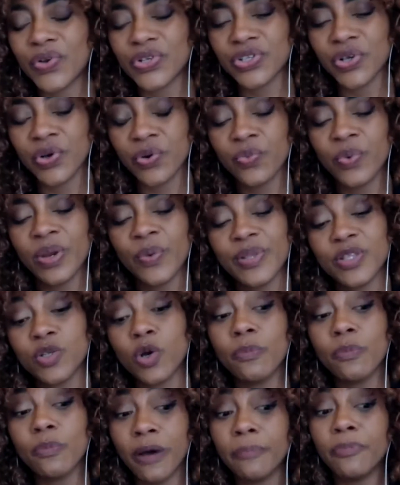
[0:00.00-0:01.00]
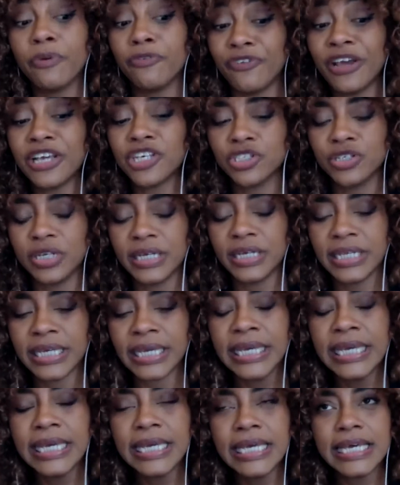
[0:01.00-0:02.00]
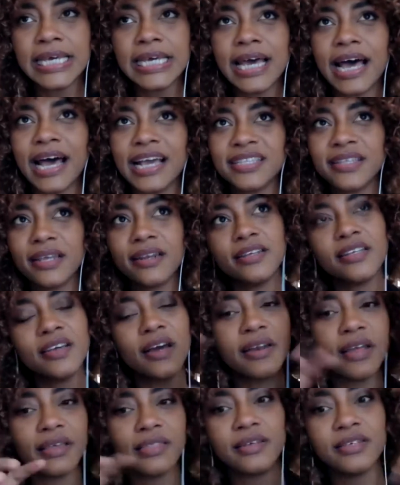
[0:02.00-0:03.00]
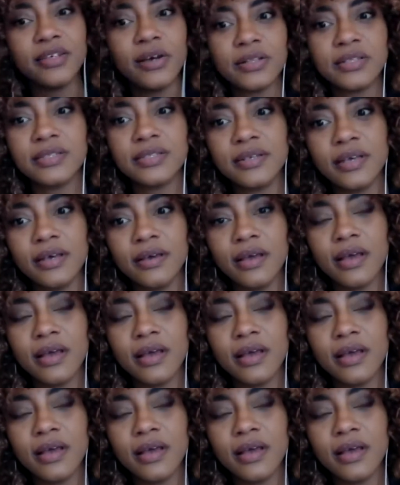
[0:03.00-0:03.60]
So when we talk about professionally, I started to connect the dots,